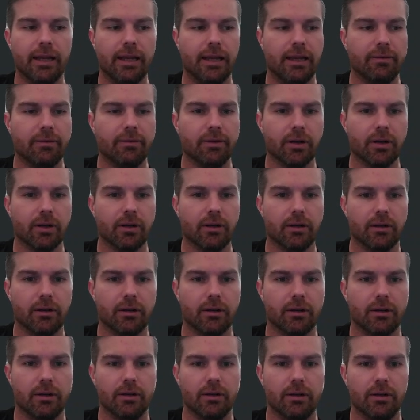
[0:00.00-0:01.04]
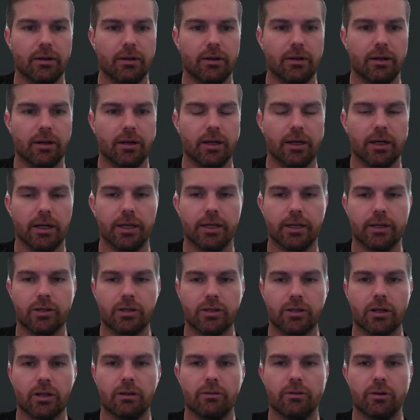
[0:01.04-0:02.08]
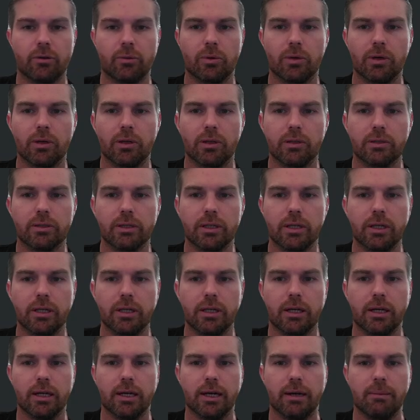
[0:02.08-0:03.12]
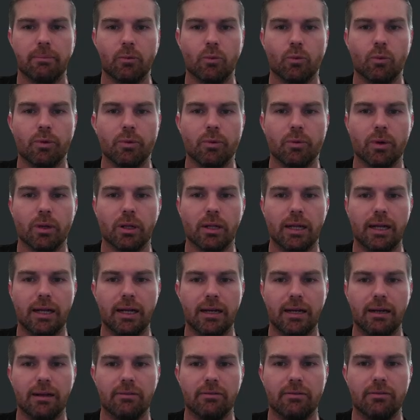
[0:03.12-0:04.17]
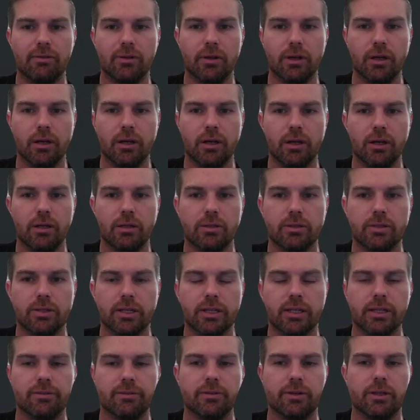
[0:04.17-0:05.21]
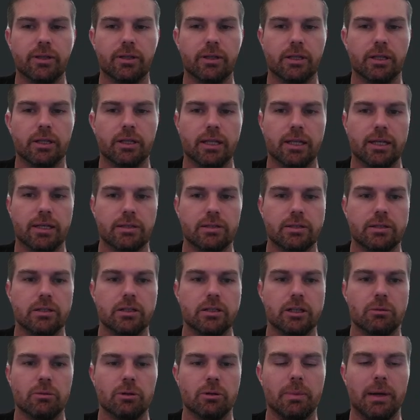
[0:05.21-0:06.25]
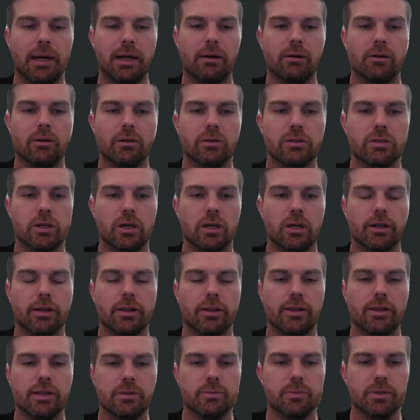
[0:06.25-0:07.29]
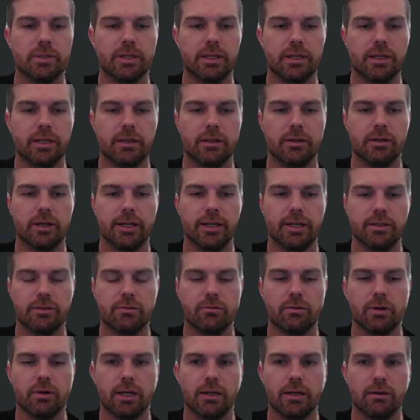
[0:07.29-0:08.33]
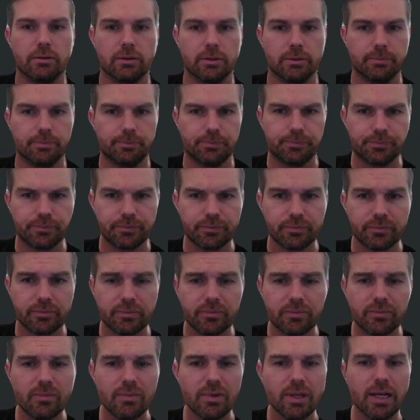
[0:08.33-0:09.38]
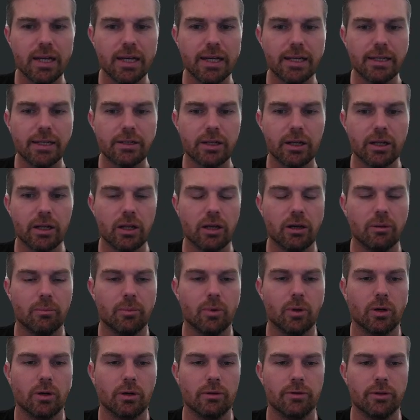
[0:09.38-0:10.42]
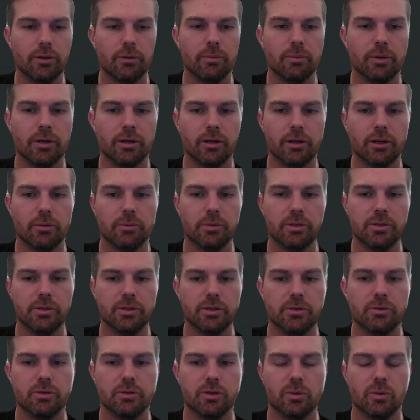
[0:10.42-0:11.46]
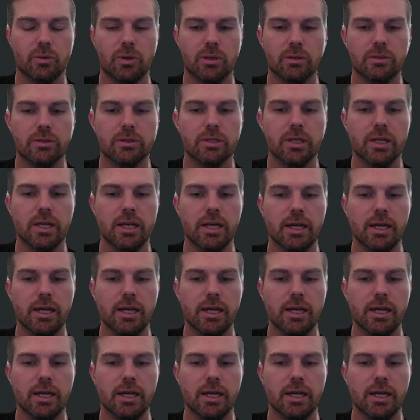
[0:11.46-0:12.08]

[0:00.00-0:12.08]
even in a solver world, we will have significantly less double barrels on this particular ace run out, and a lot more of them are going to be skewed towards,